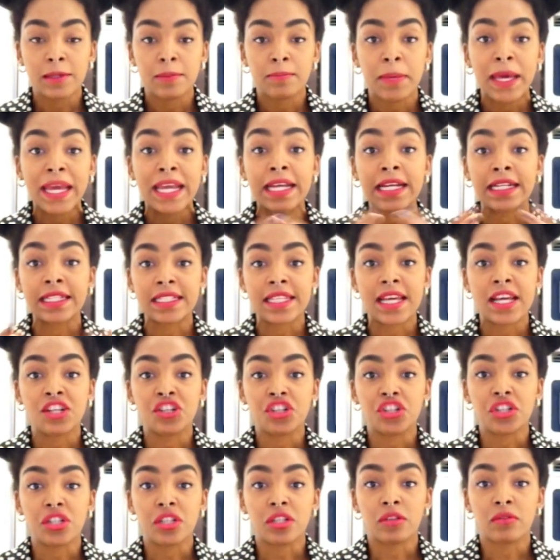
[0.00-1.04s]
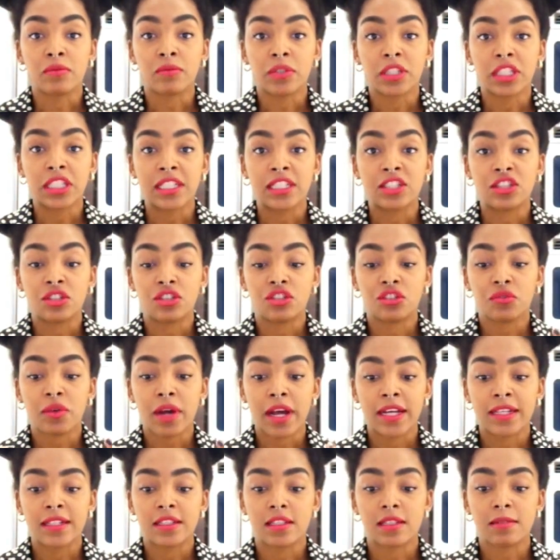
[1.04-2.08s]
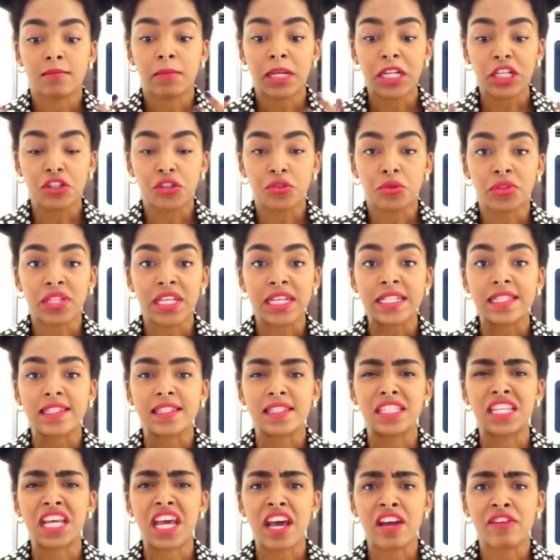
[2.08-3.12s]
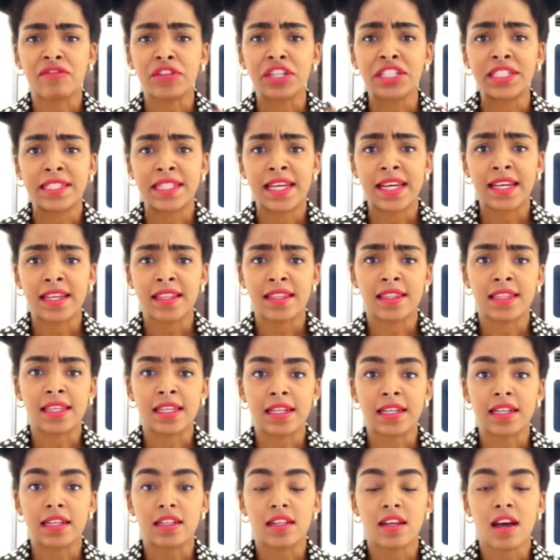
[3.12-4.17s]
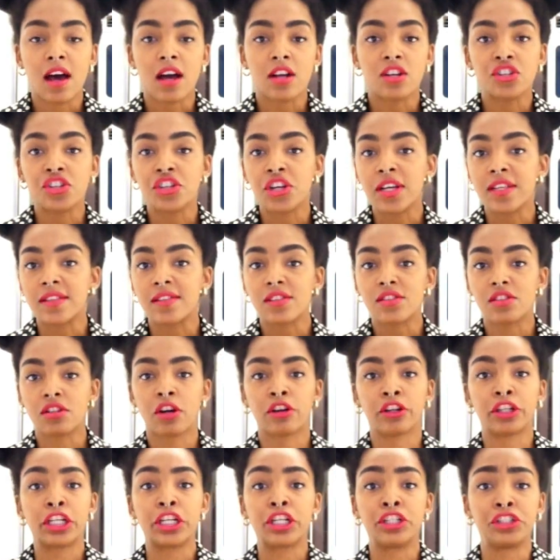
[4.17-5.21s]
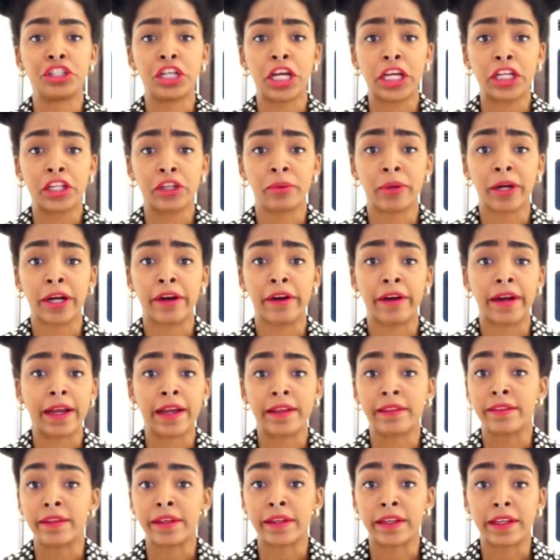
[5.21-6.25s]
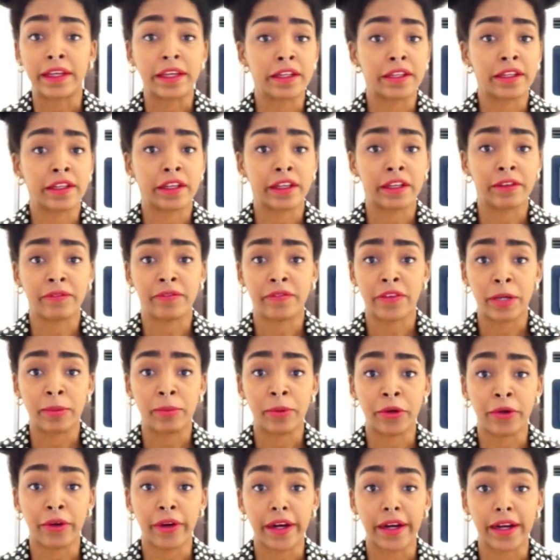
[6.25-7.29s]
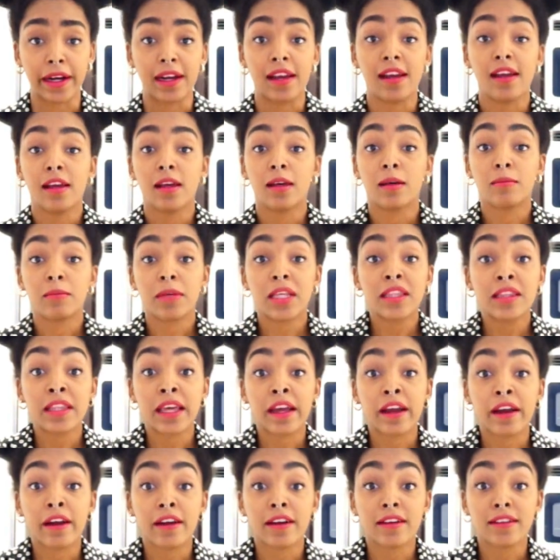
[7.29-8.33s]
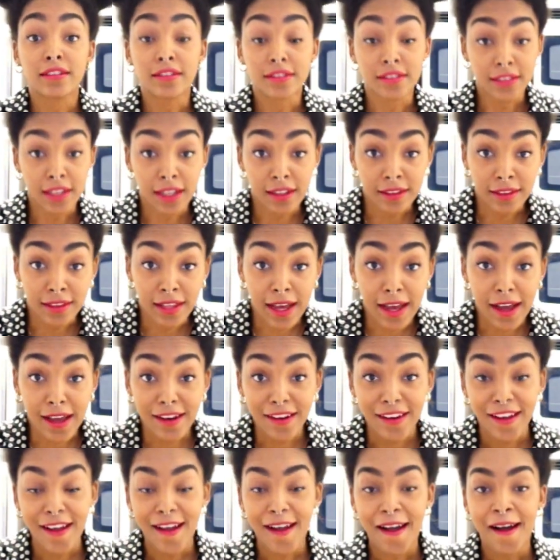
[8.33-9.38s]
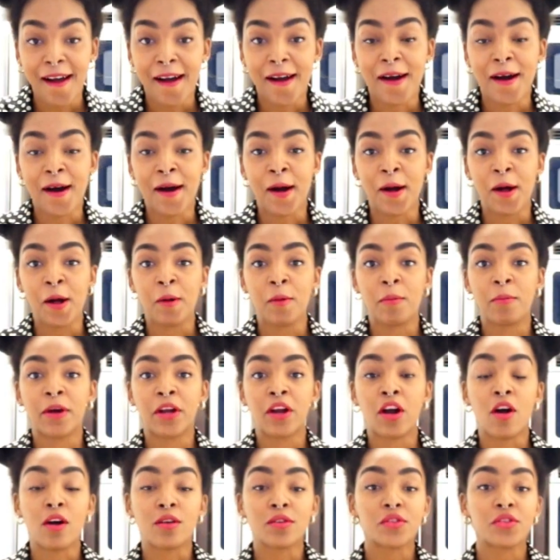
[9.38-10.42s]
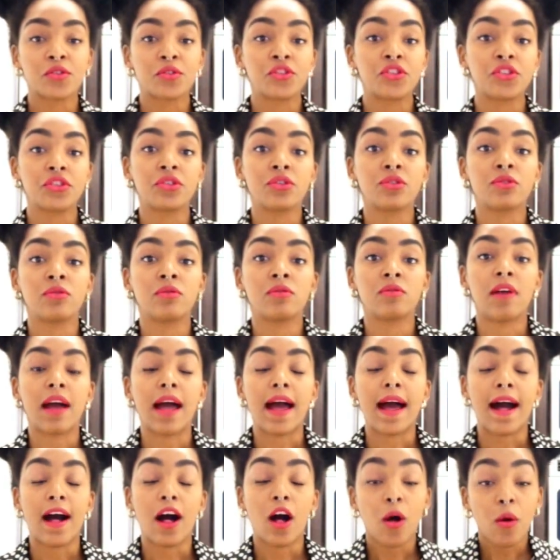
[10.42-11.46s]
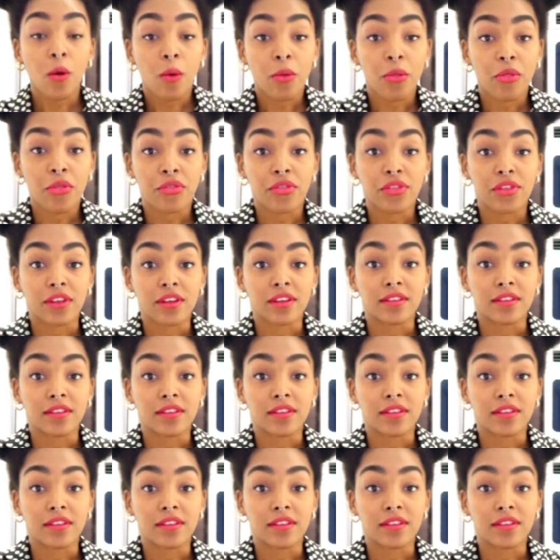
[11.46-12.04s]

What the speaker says: paying attention and really trying to make sure that's an everyday thing and not just starting in January and then ending in February. Been there, done that. But also too, health.